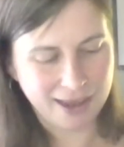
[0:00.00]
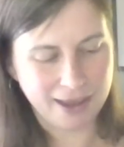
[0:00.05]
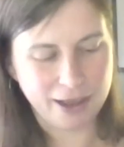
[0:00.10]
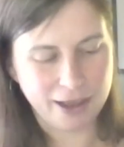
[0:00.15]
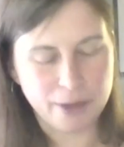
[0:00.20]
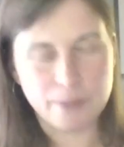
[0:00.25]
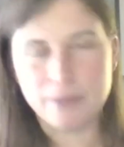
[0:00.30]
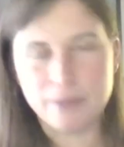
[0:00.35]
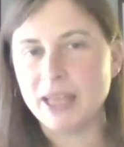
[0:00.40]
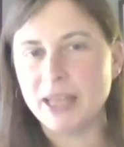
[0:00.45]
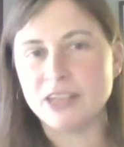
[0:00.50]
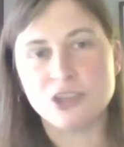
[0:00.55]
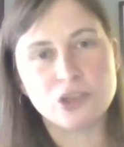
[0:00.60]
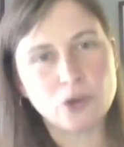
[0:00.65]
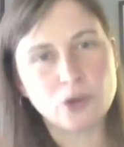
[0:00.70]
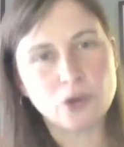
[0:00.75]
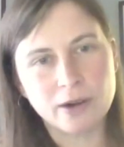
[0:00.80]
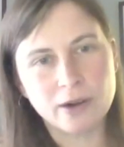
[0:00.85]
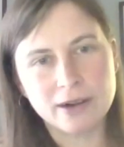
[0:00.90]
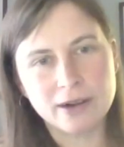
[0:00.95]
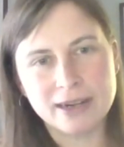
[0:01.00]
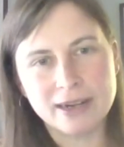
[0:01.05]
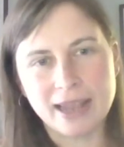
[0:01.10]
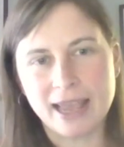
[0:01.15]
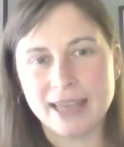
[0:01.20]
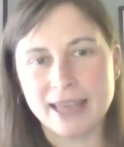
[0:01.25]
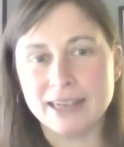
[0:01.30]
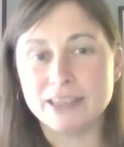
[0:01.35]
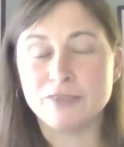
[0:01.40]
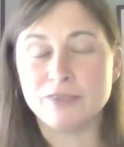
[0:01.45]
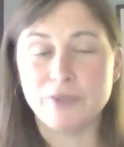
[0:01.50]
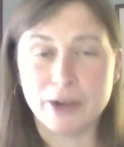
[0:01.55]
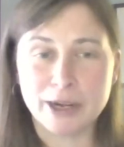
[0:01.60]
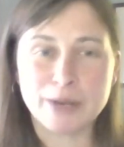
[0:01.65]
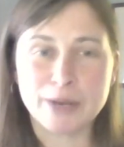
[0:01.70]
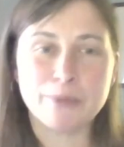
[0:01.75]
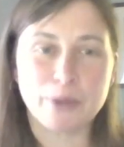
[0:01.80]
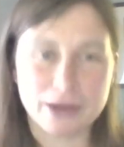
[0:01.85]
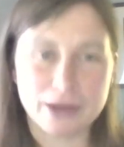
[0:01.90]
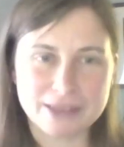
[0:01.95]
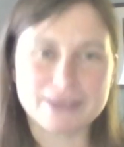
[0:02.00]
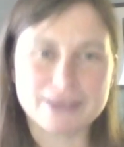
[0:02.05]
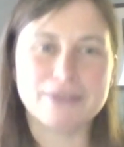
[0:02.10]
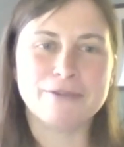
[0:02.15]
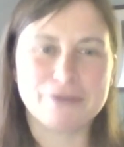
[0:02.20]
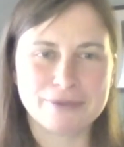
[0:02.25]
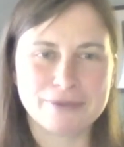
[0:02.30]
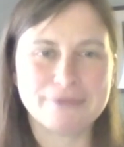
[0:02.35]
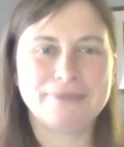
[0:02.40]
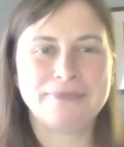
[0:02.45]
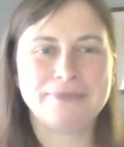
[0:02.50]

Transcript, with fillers: Um, short and it's very impressive.